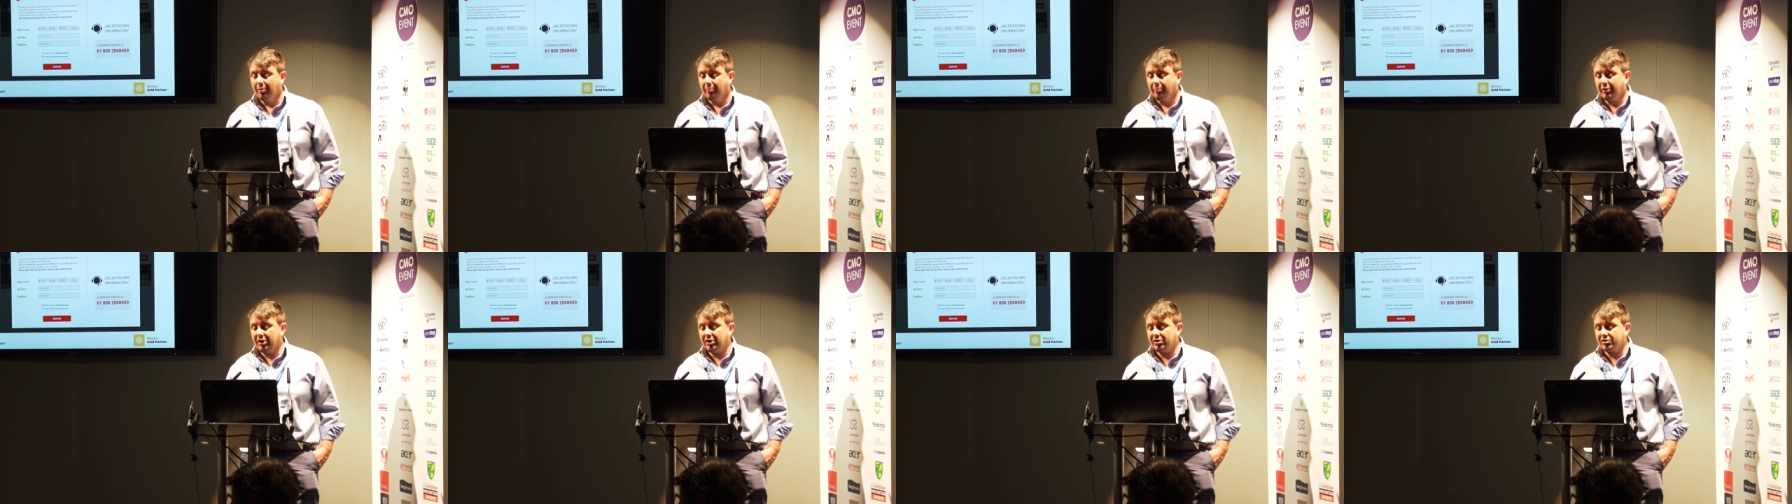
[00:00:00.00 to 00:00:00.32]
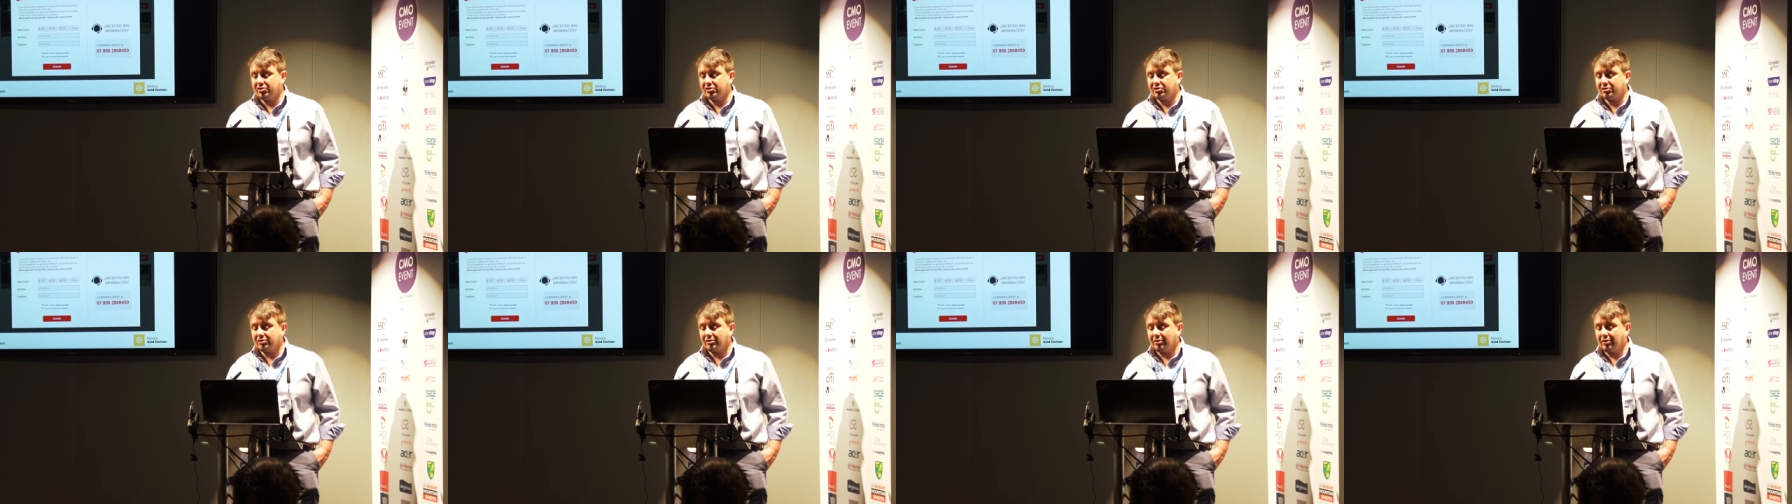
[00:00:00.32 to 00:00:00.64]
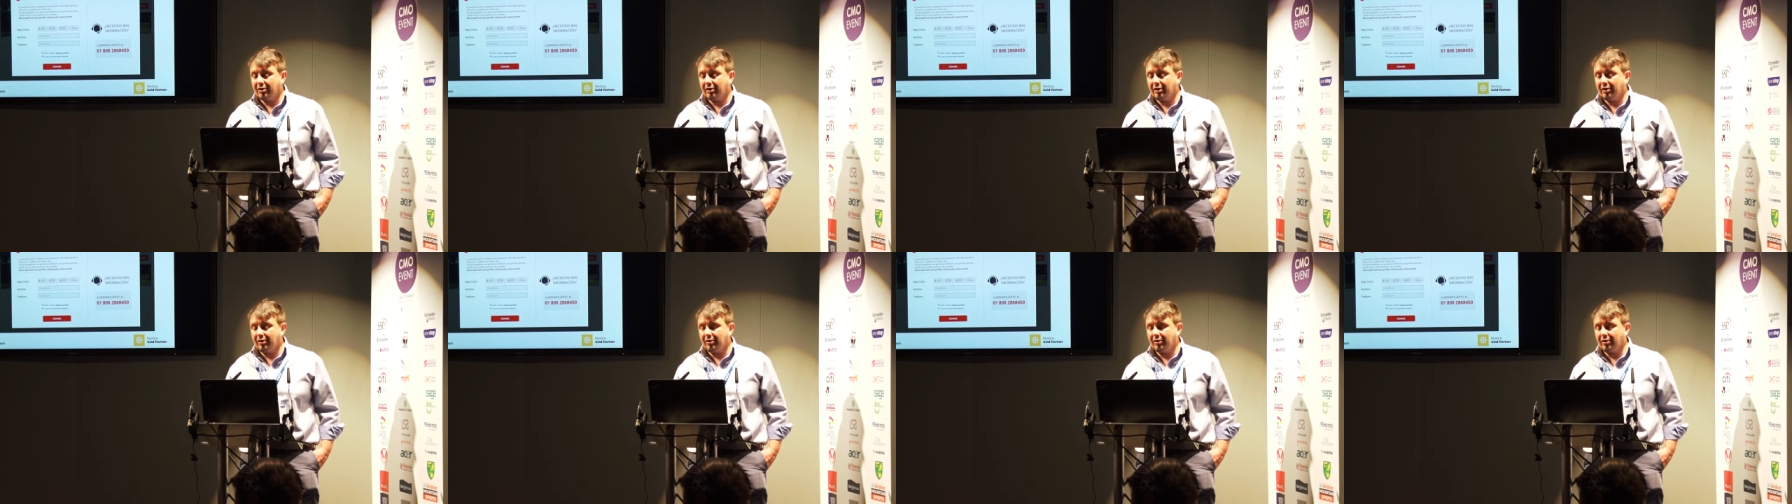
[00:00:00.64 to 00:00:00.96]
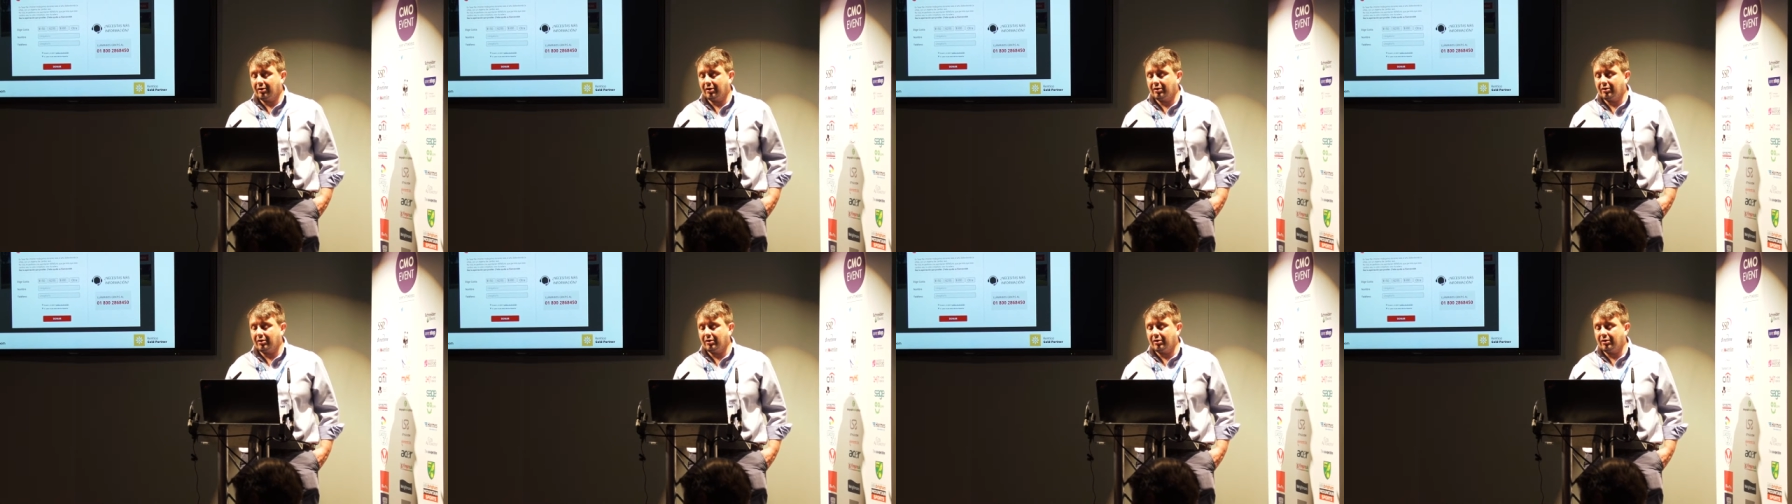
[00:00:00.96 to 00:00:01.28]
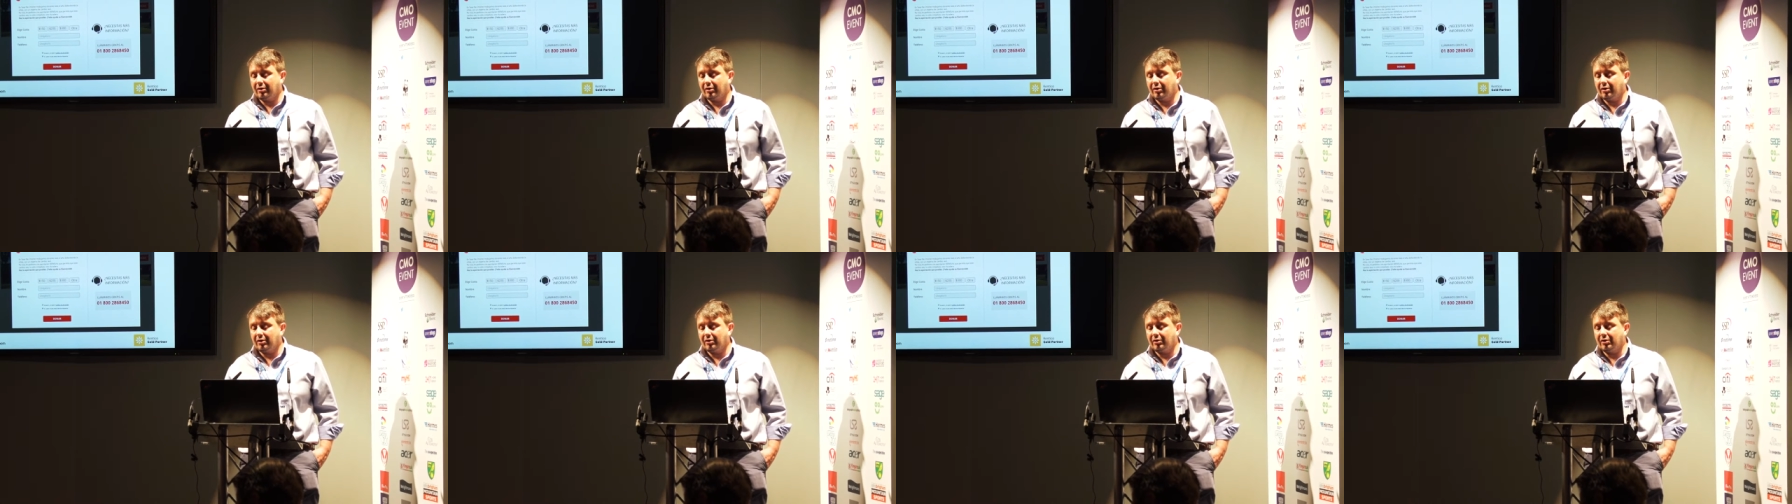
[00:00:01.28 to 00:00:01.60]
But it's it,
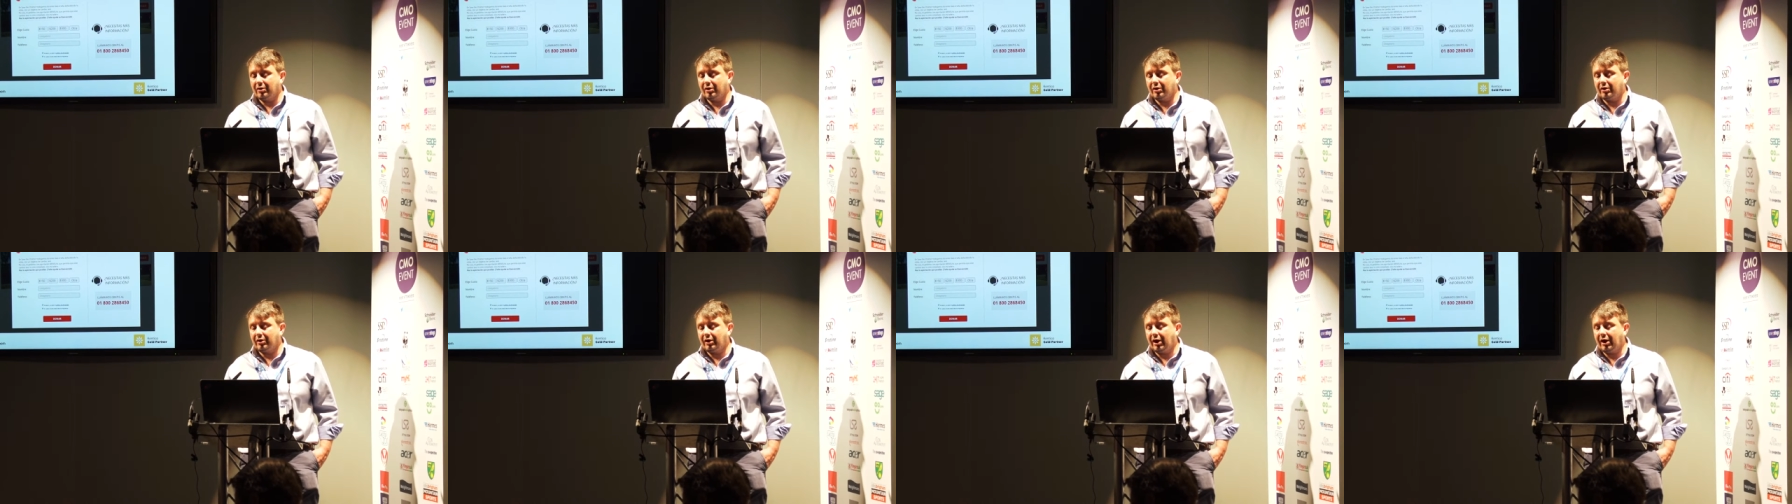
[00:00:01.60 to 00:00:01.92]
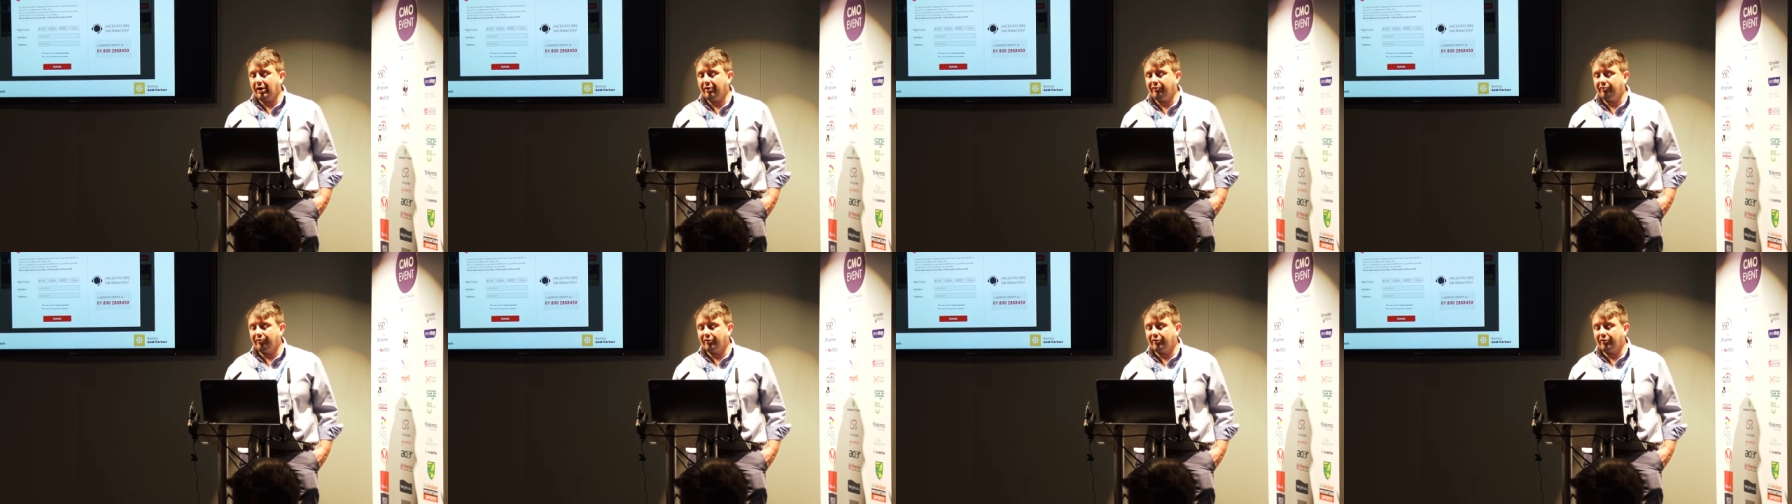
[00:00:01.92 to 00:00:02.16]
again